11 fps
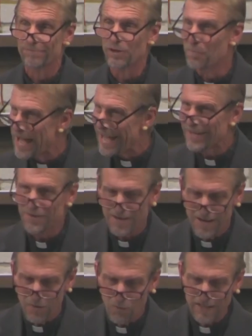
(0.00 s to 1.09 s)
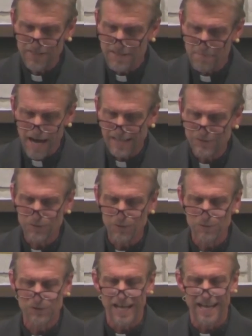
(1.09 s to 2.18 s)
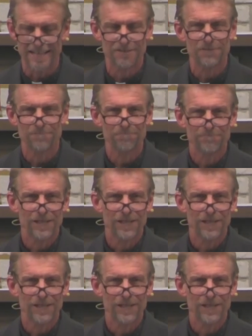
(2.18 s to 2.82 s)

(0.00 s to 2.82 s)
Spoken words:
No matter what the monster says,